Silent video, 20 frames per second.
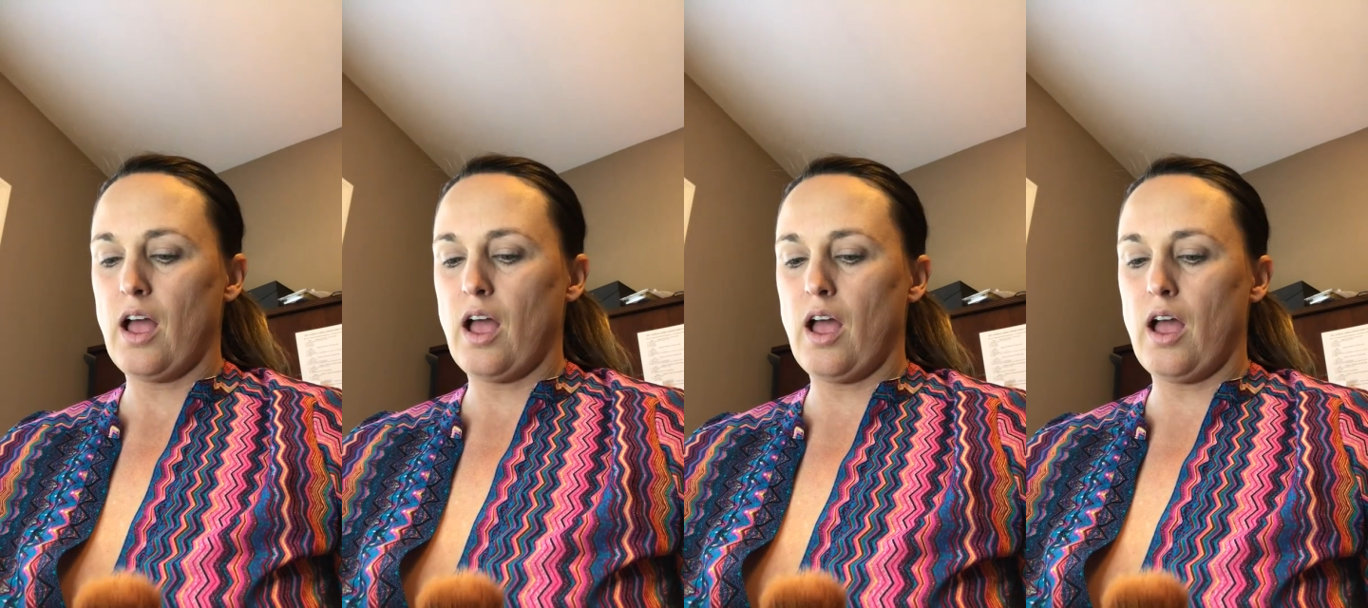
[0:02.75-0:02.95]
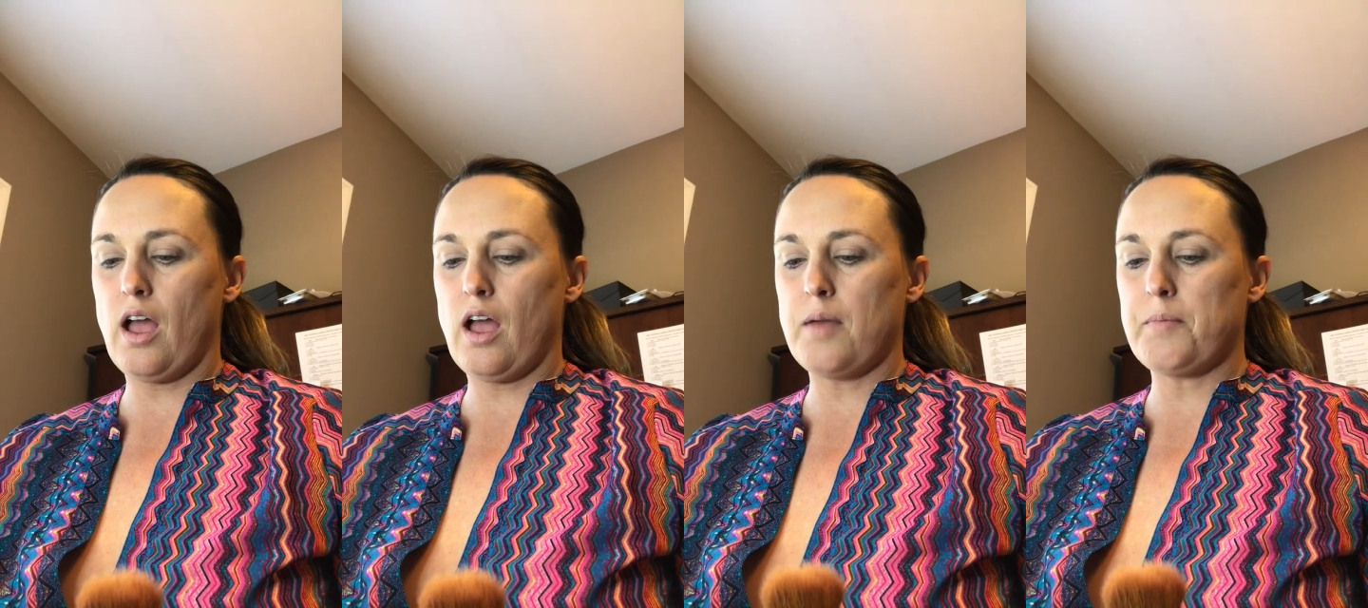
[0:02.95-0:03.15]

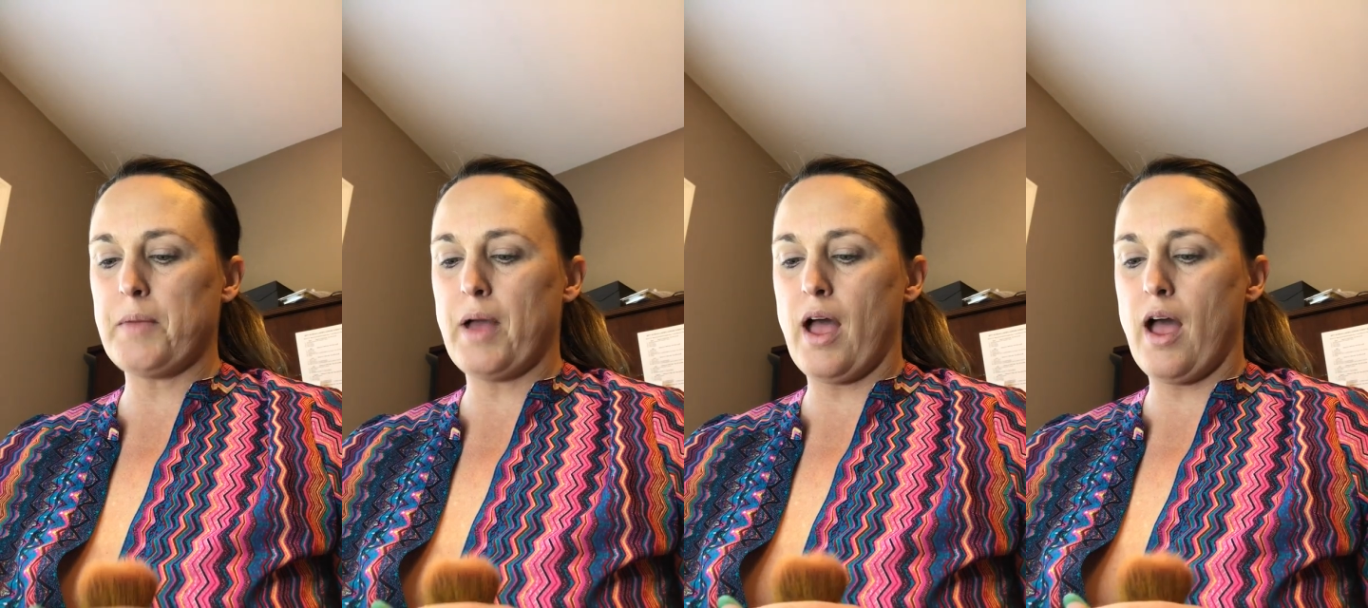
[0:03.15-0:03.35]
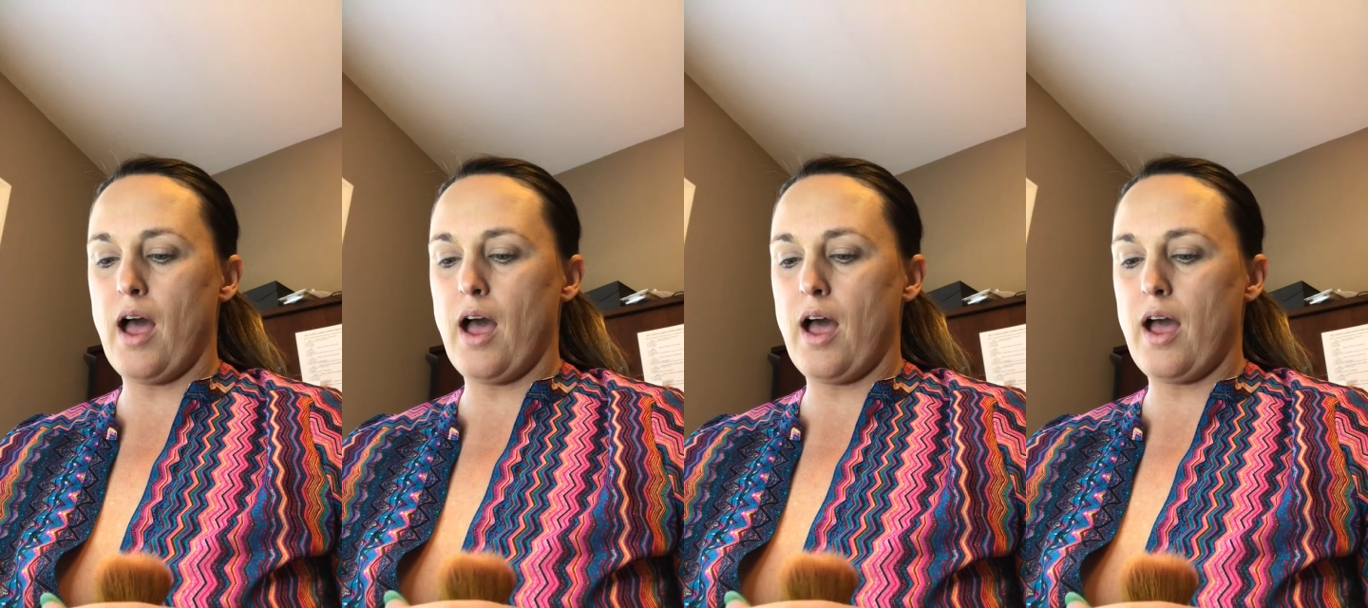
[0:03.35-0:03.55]

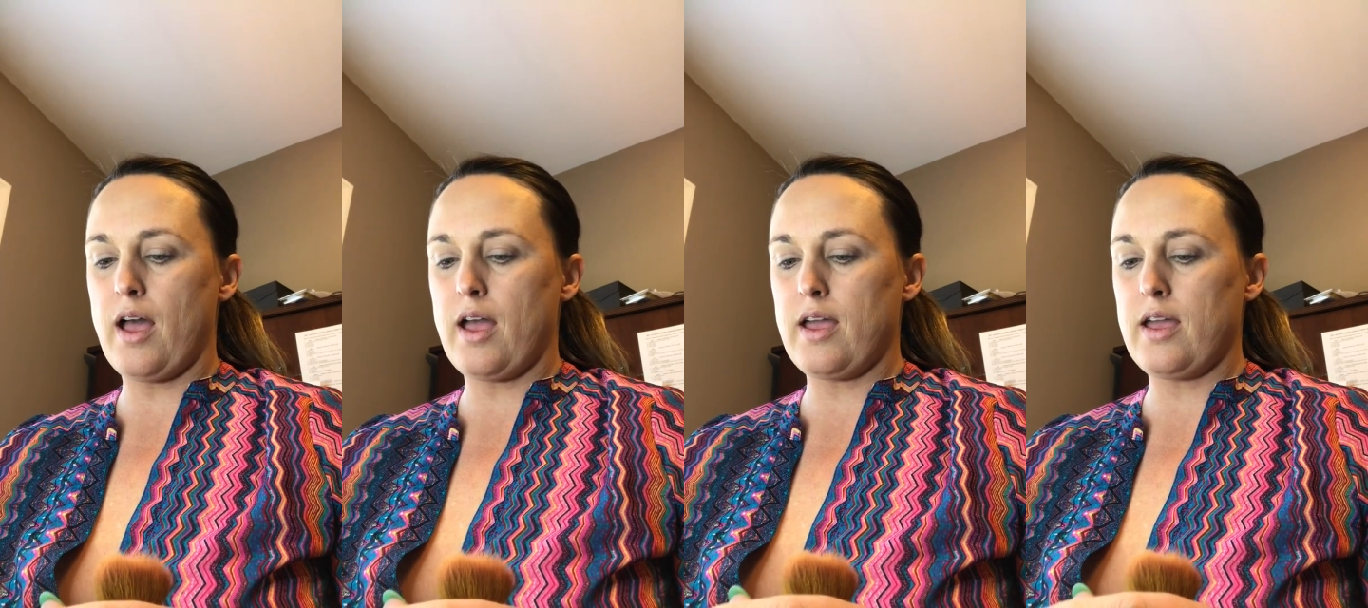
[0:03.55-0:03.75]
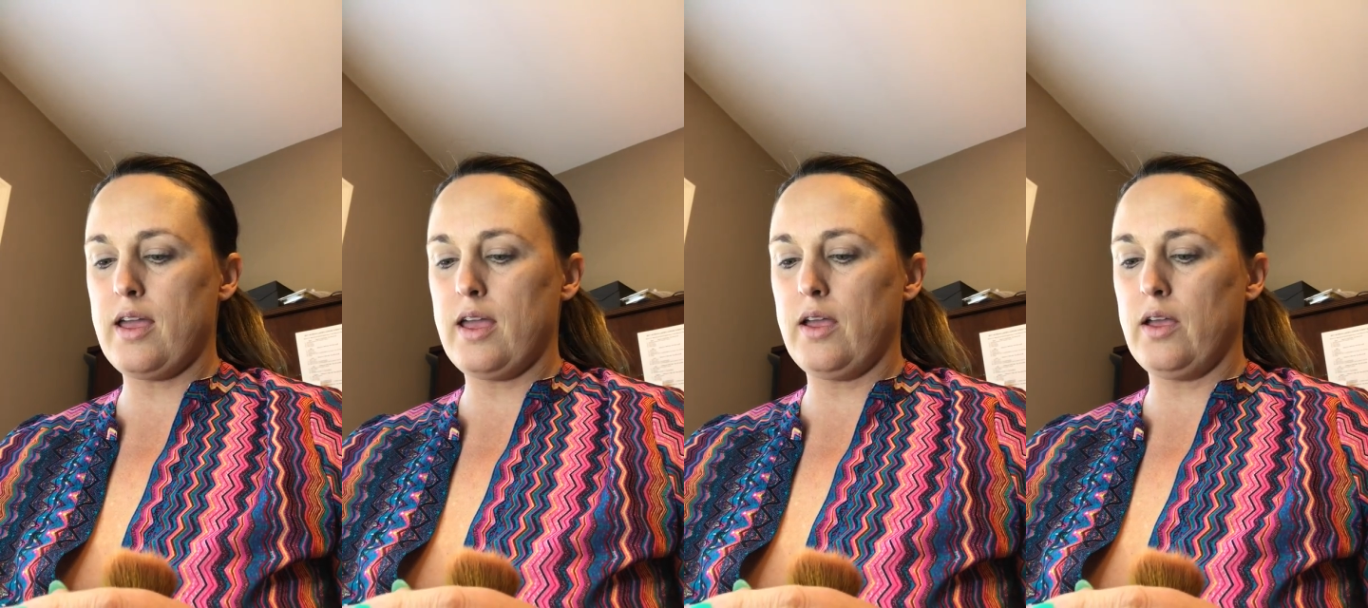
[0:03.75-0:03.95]

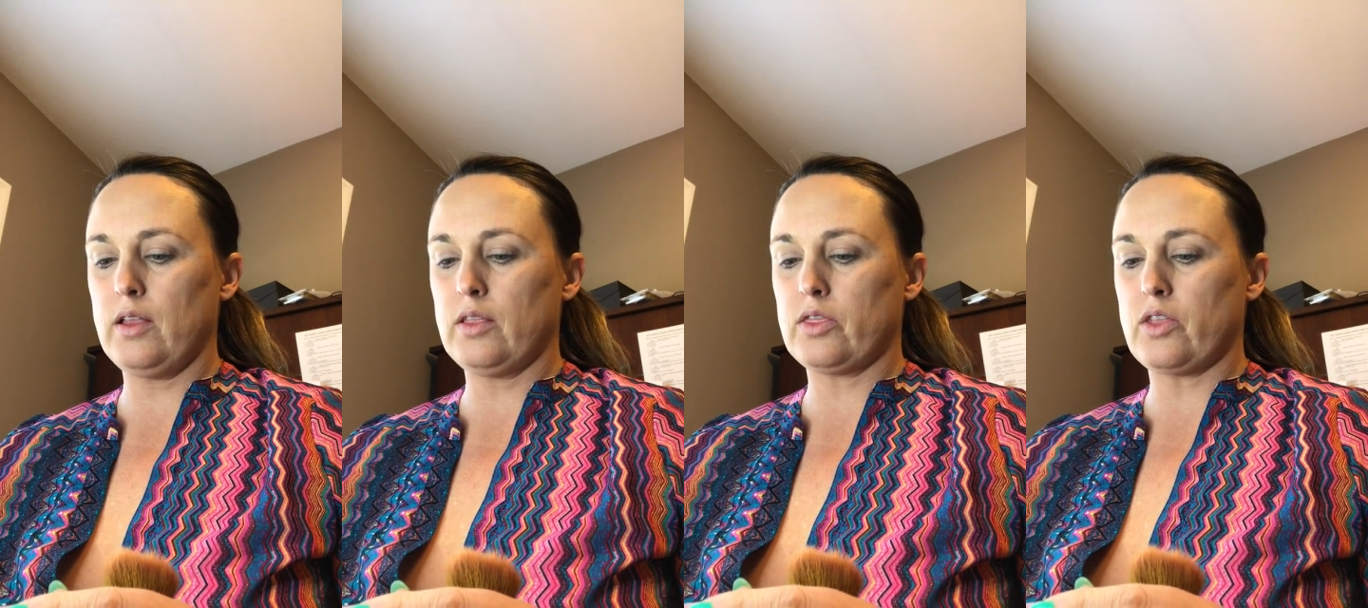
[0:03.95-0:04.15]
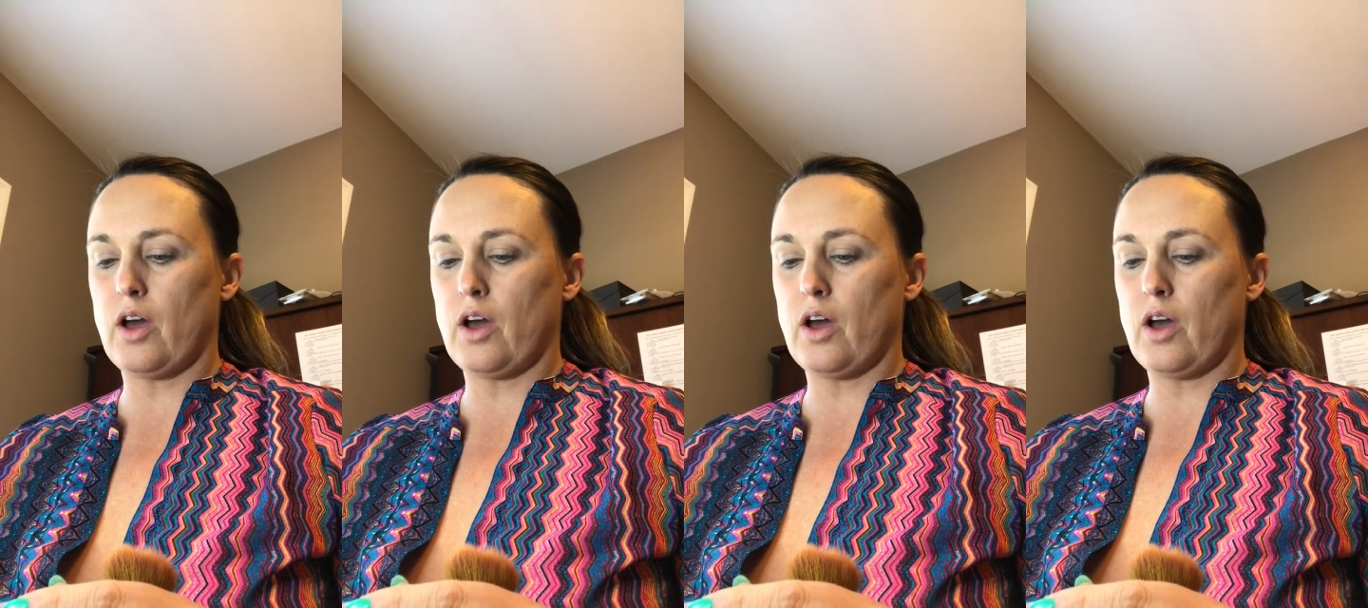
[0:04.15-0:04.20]
I